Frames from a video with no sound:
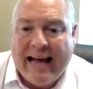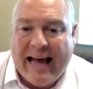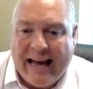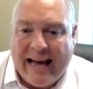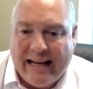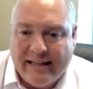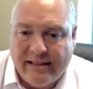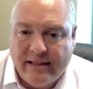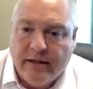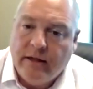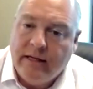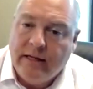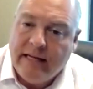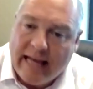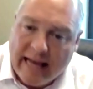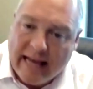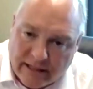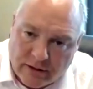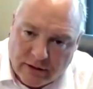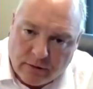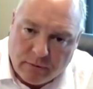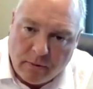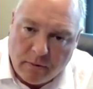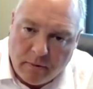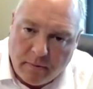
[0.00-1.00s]
and adding.
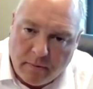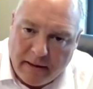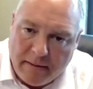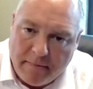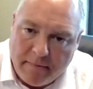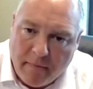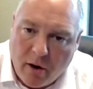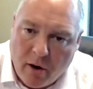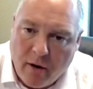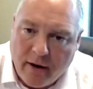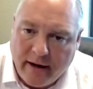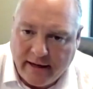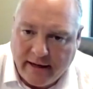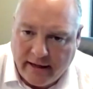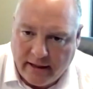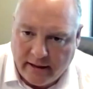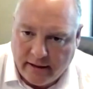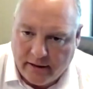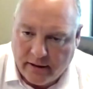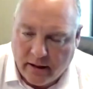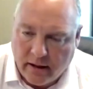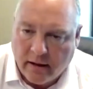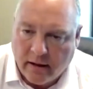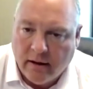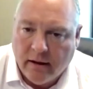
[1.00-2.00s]
Yes, we'll be
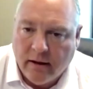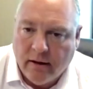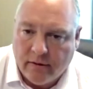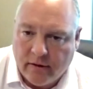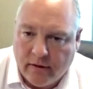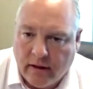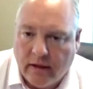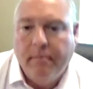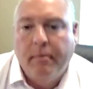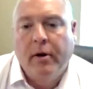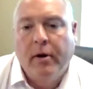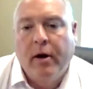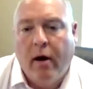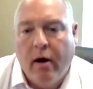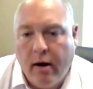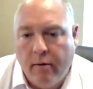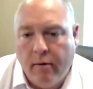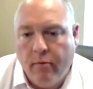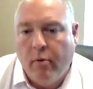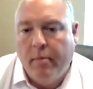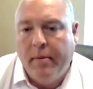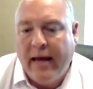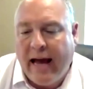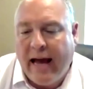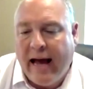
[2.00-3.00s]
mining that thing, but
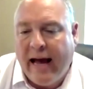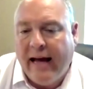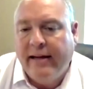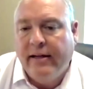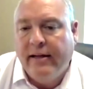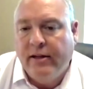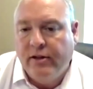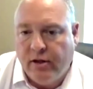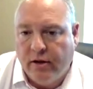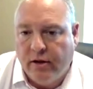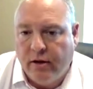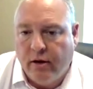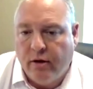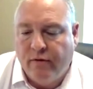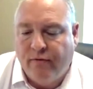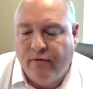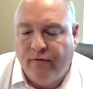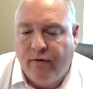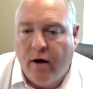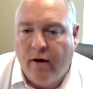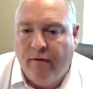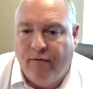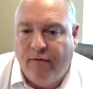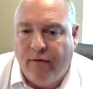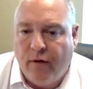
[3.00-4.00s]
I will be adding to
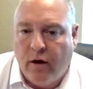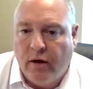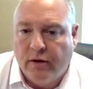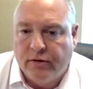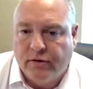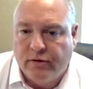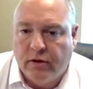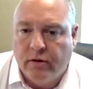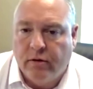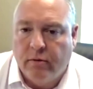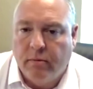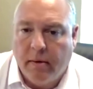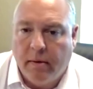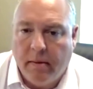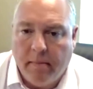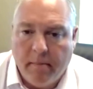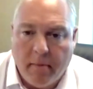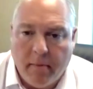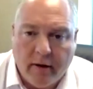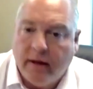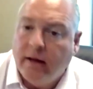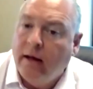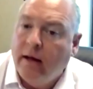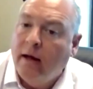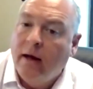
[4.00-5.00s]
those far faster than
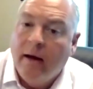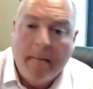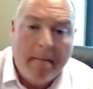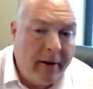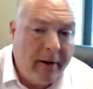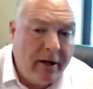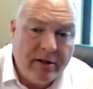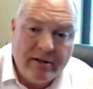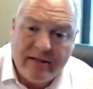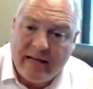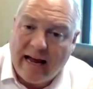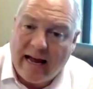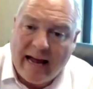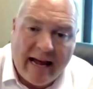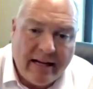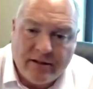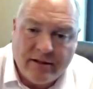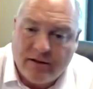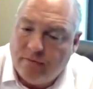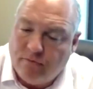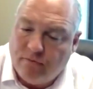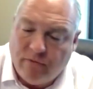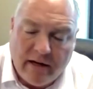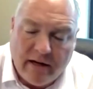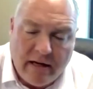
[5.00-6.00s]
we're mining, because it
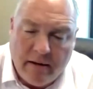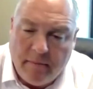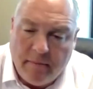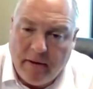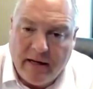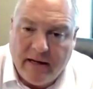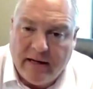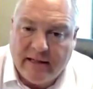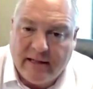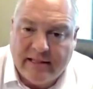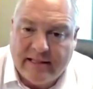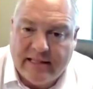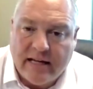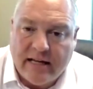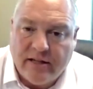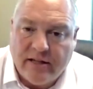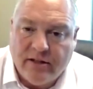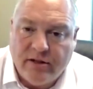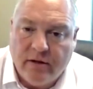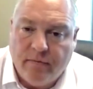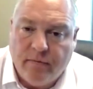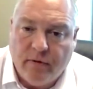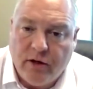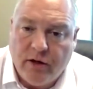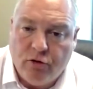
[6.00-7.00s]
hasn't really been
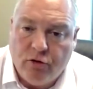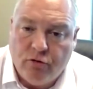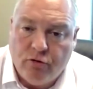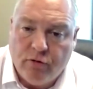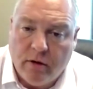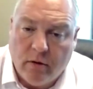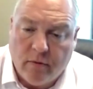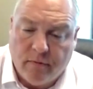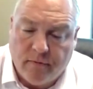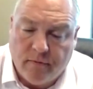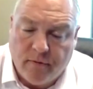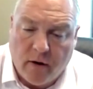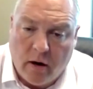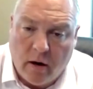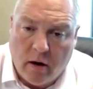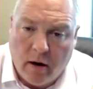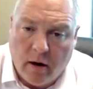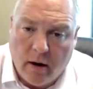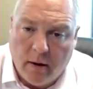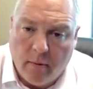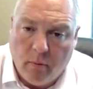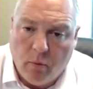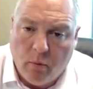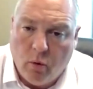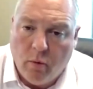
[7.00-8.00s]
extensively drilled for
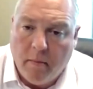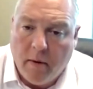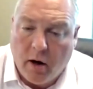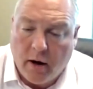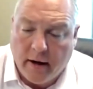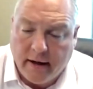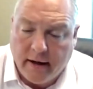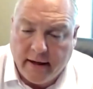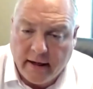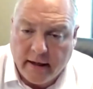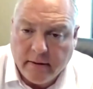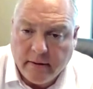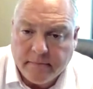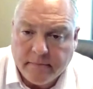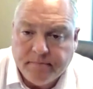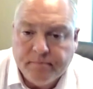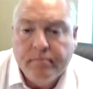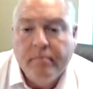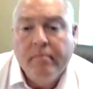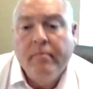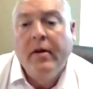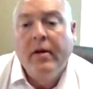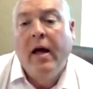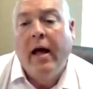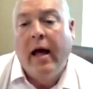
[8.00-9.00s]
high wall mining.
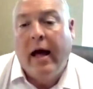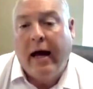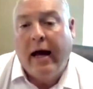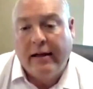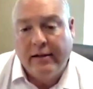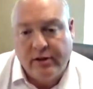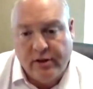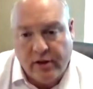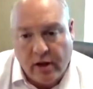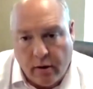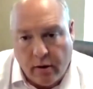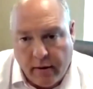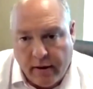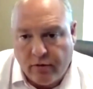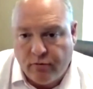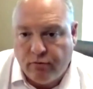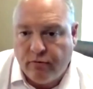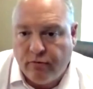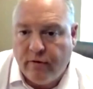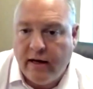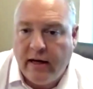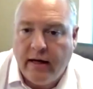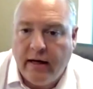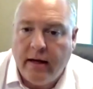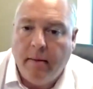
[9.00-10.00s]
And so
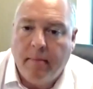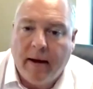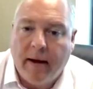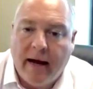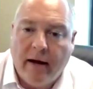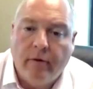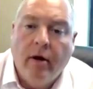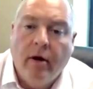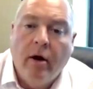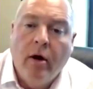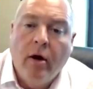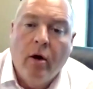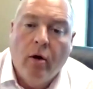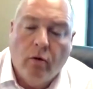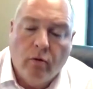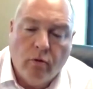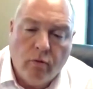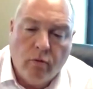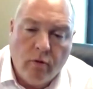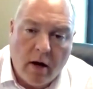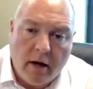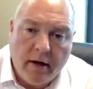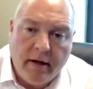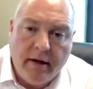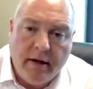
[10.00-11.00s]
it's really about
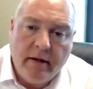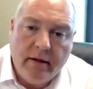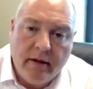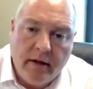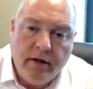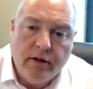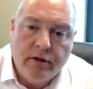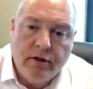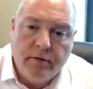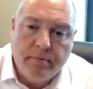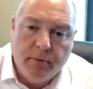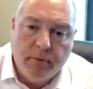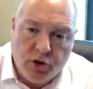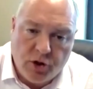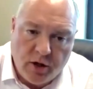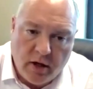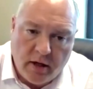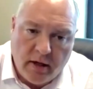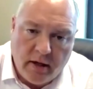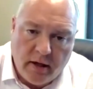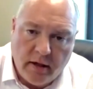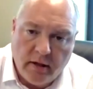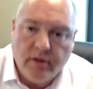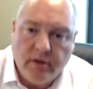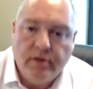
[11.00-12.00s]
running these
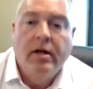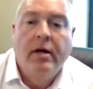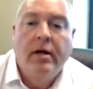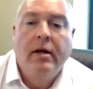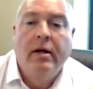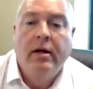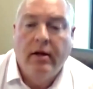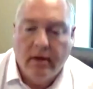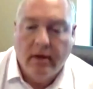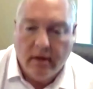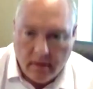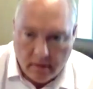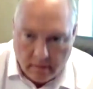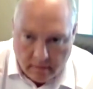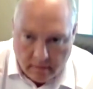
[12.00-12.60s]
machines.